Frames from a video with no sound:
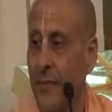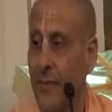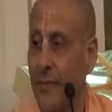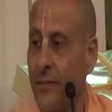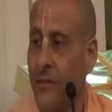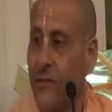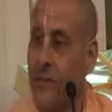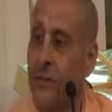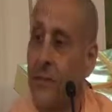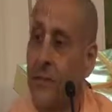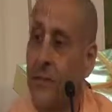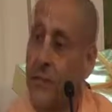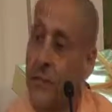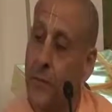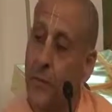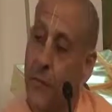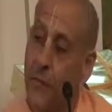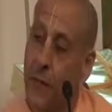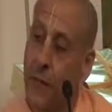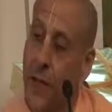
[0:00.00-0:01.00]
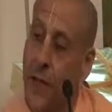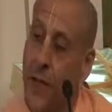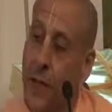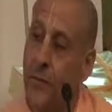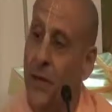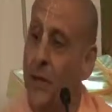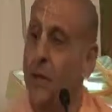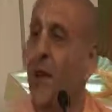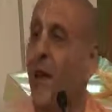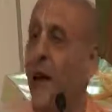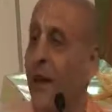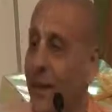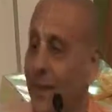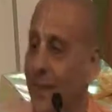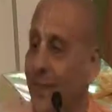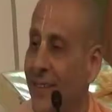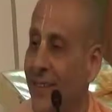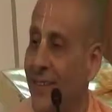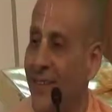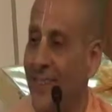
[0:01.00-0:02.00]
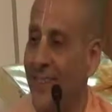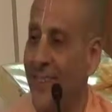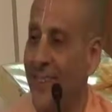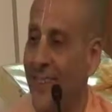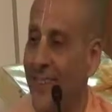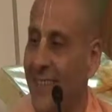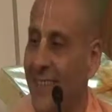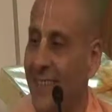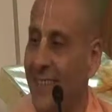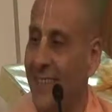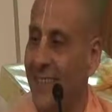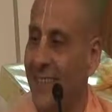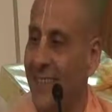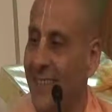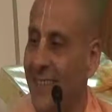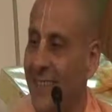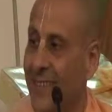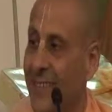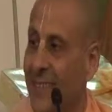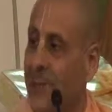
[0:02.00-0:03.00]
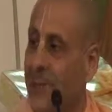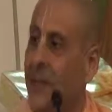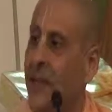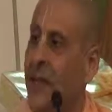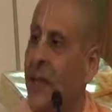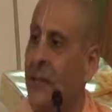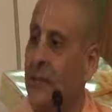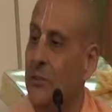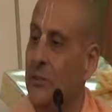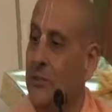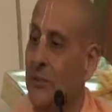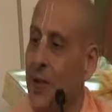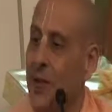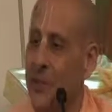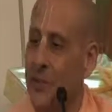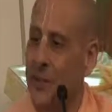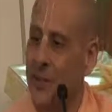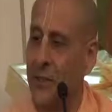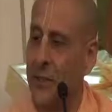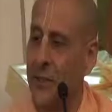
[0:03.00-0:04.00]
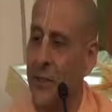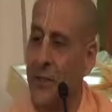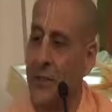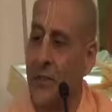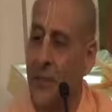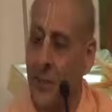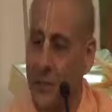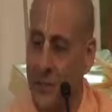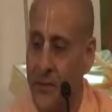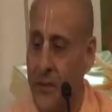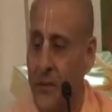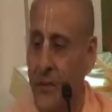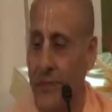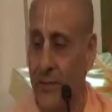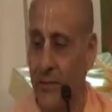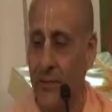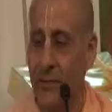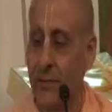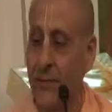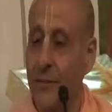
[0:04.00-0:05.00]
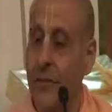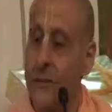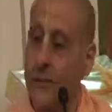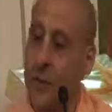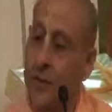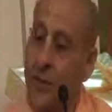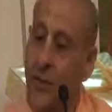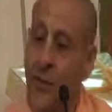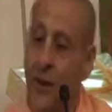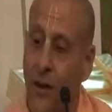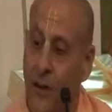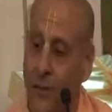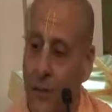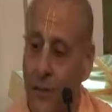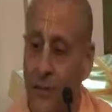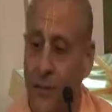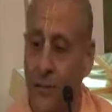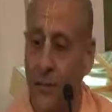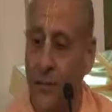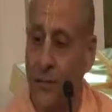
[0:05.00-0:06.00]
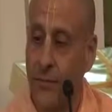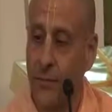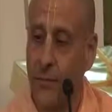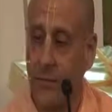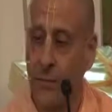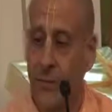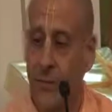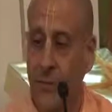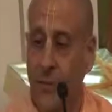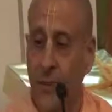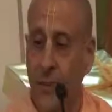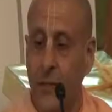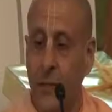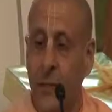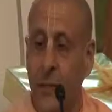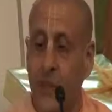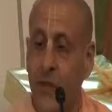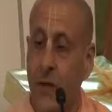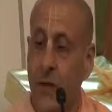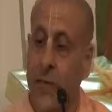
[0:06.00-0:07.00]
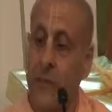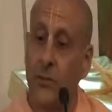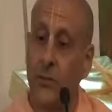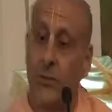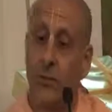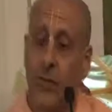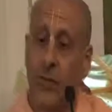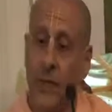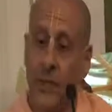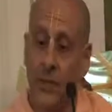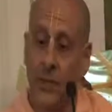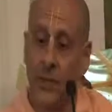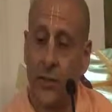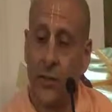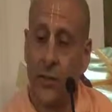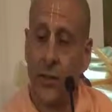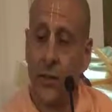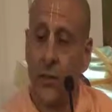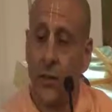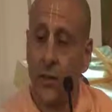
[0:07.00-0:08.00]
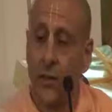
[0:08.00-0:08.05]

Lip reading: So this Prema-dan, the great treasure of loving God, the great treasure